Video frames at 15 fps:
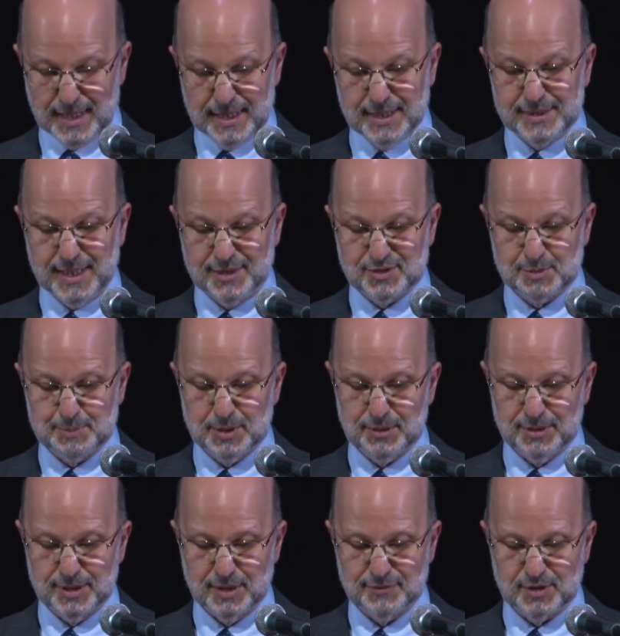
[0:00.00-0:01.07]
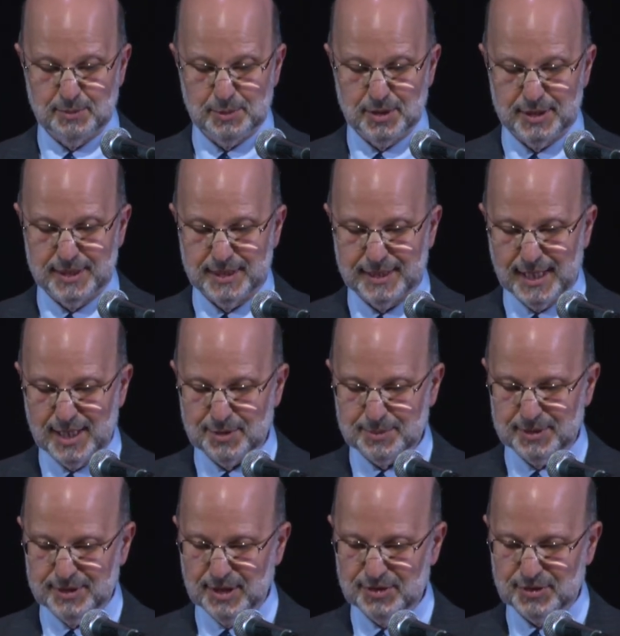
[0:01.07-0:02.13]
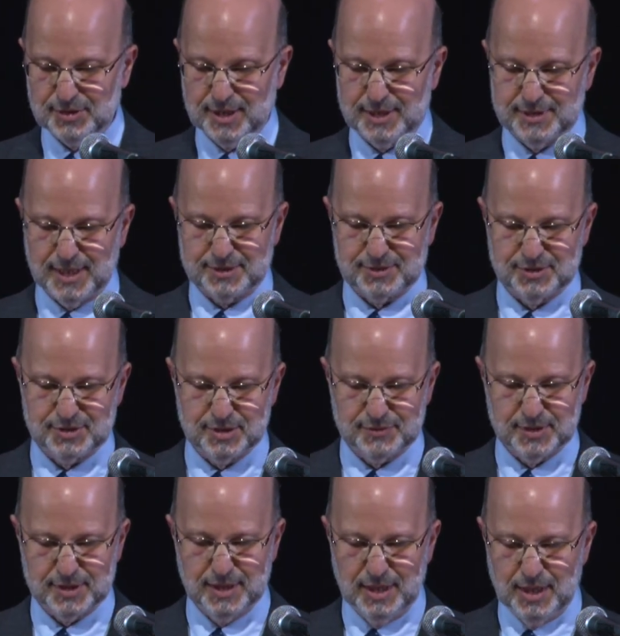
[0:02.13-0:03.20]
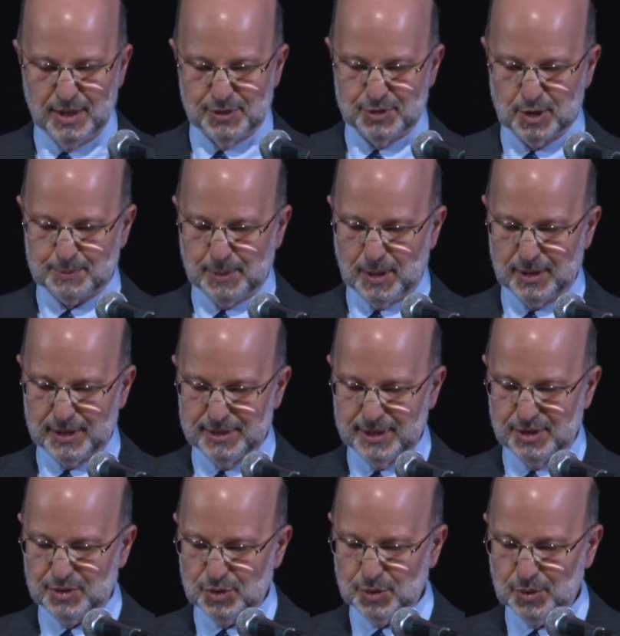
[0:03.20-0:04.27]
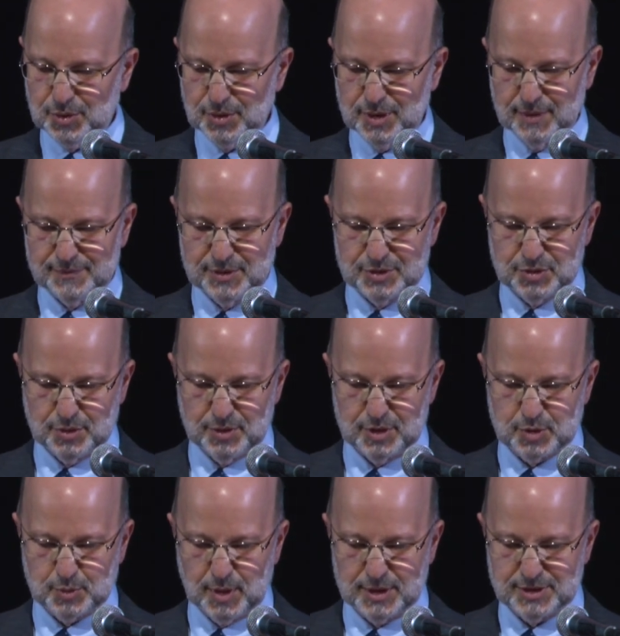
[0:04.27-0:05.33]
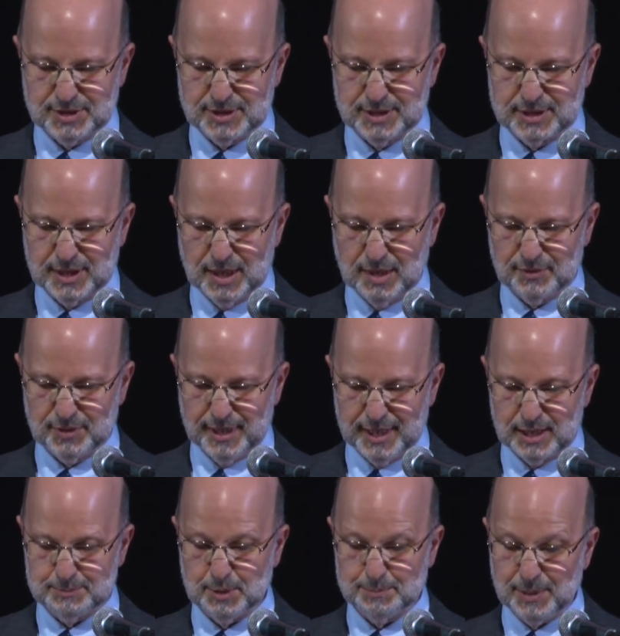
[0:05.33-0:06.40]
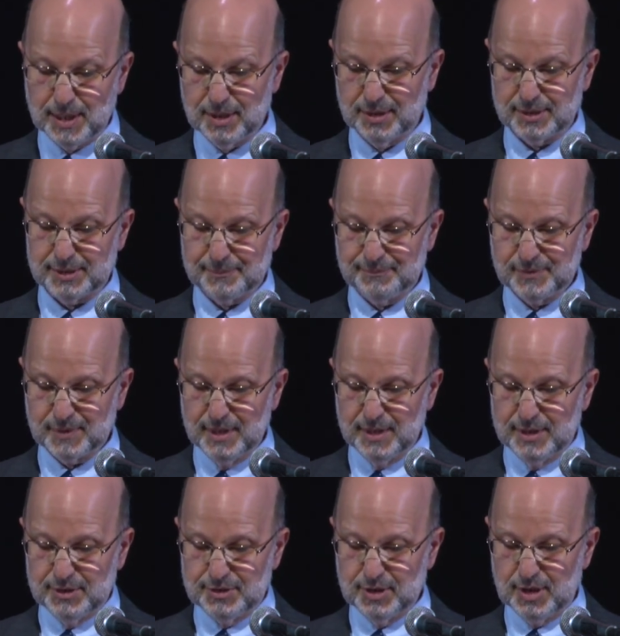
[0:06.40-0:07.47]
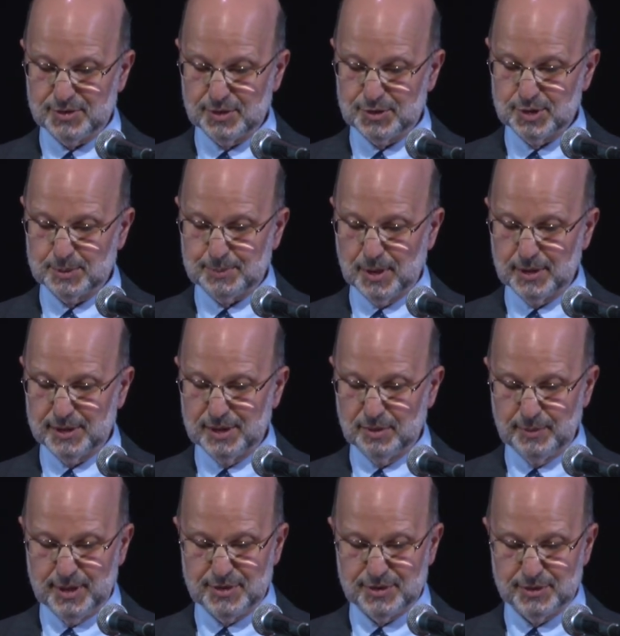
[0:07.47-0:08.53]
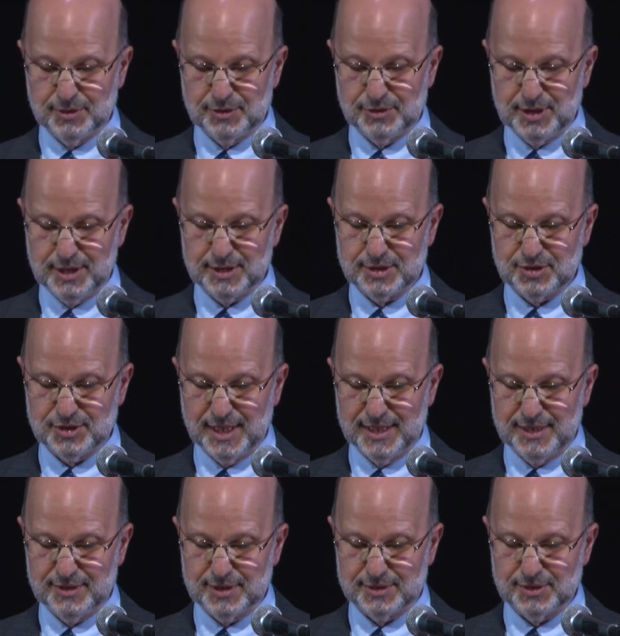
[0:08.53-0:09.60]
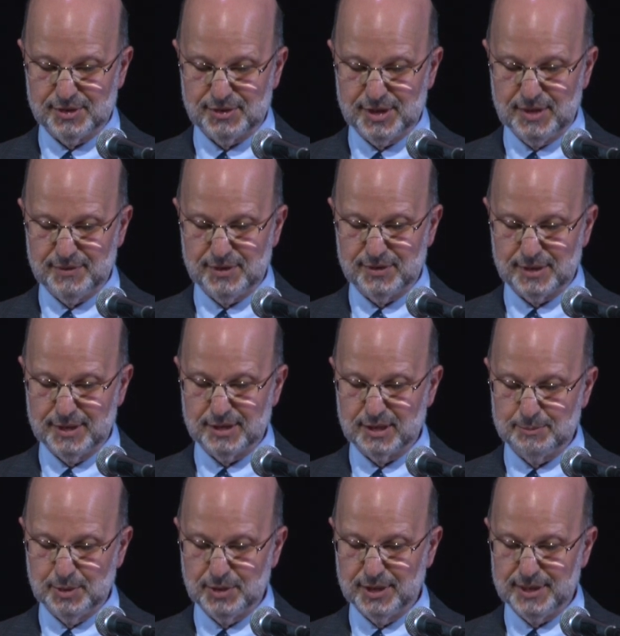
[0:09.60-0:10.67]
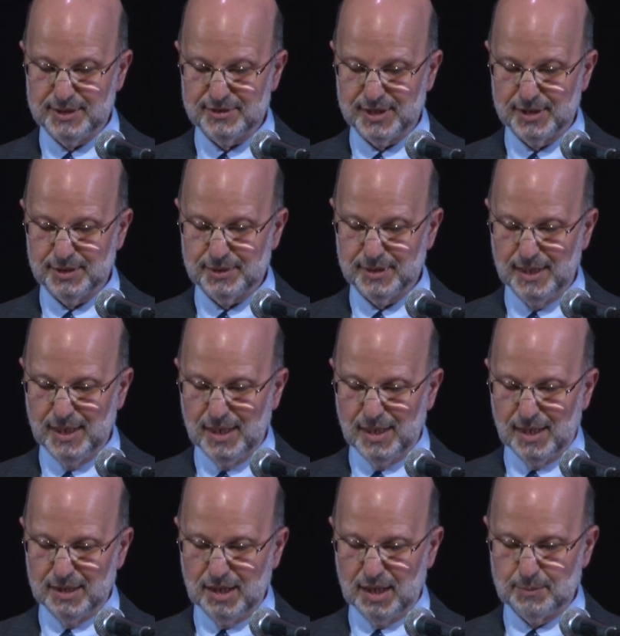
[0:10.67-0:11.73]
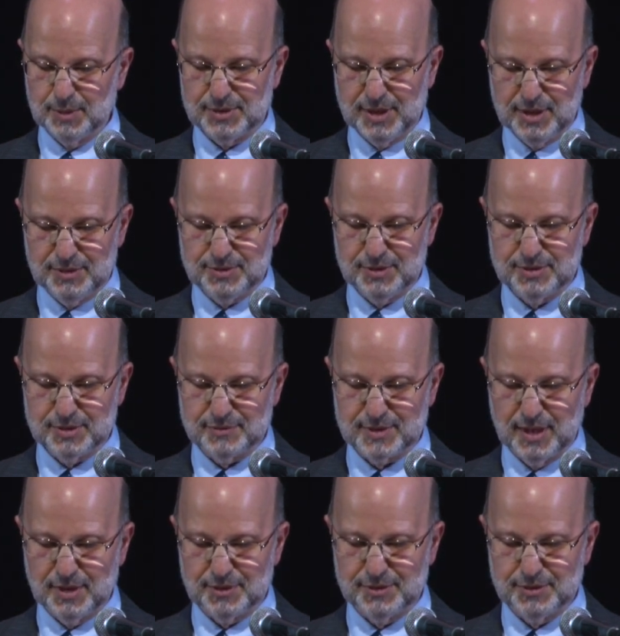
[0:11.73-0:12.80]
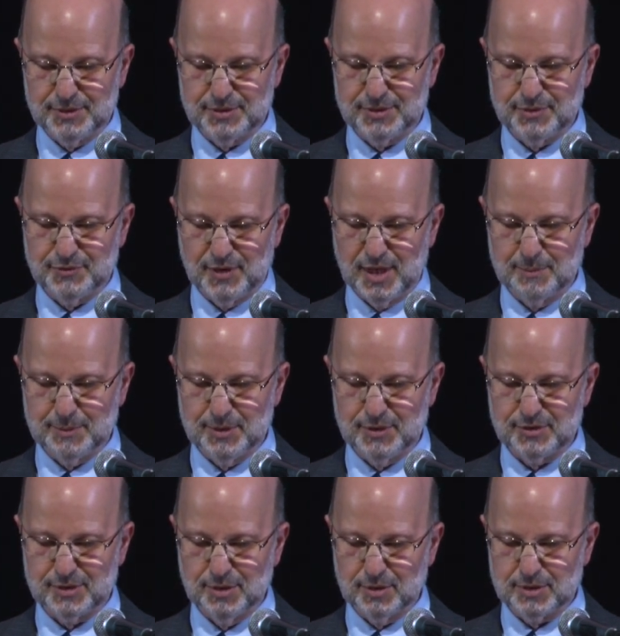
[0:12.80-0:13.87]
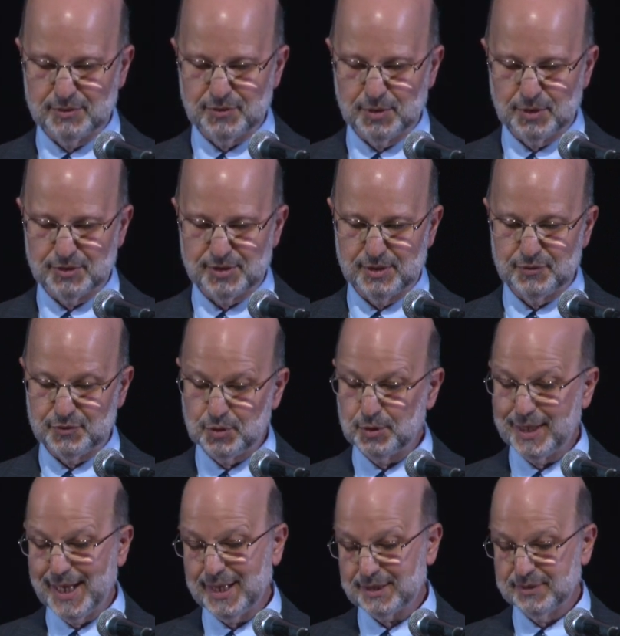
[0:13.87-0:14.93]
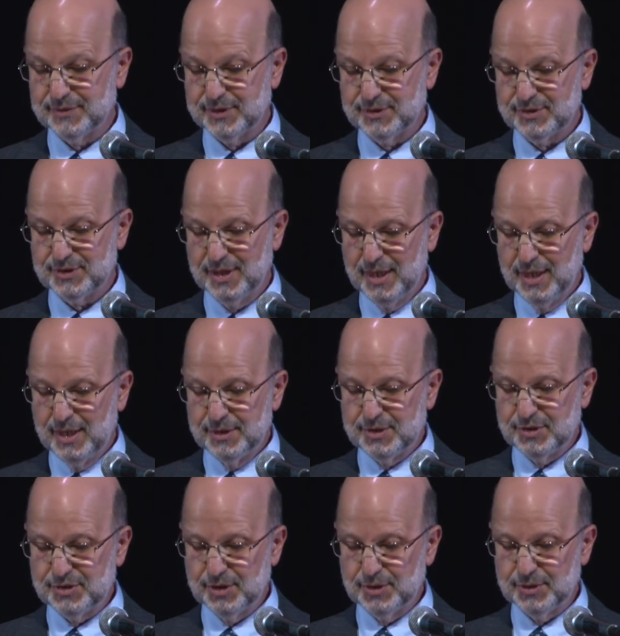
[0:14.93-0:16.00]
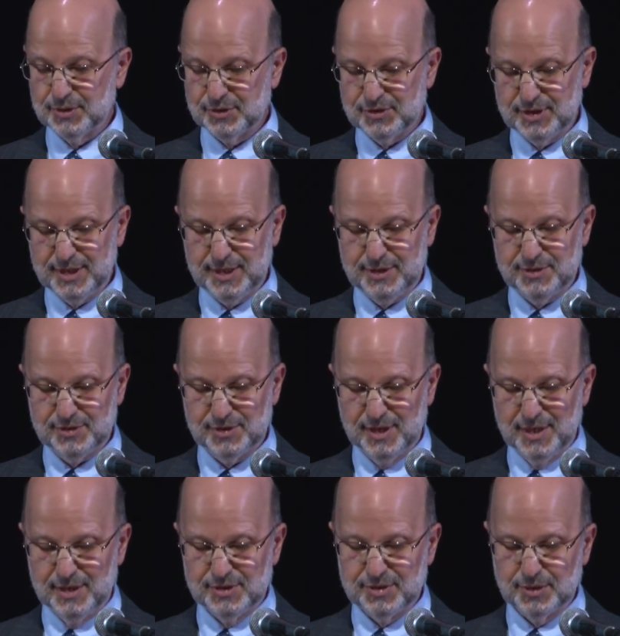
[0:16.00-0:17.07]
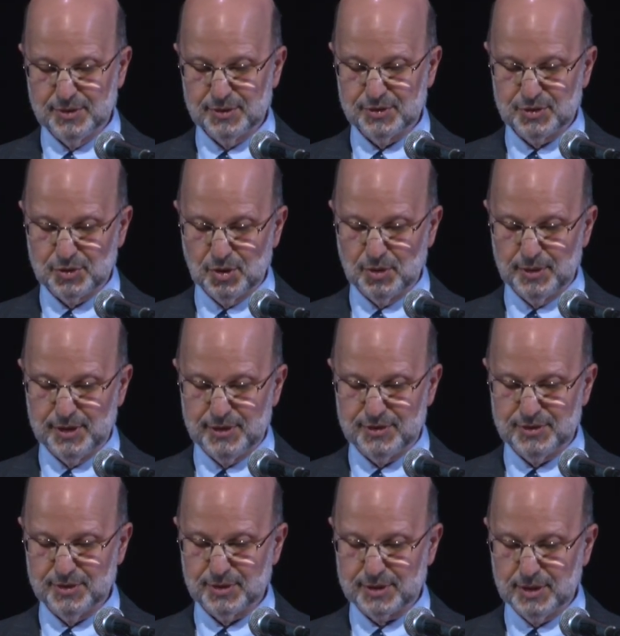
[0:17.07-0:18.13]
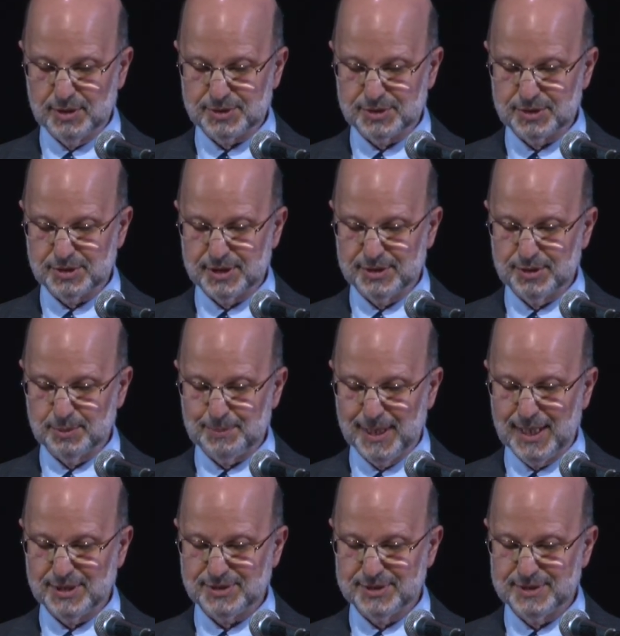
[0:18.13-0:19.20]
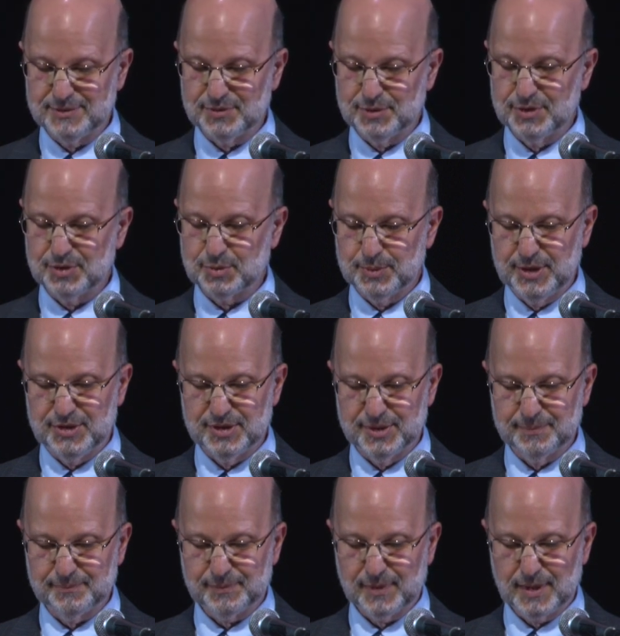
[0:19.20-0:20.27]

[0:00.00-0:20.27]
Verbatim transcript: In that spirit of community engagement, yesterday Dr. Shiva took part in a tour of the George Washington Carver Edible Park. She also took part in a regional seed exchange at the Stevens-Lee Community Center, along with hundreds of gardeners, farmers, locavores, and food activists to share their seeds, share their stories, their cultures, and their passion for this region.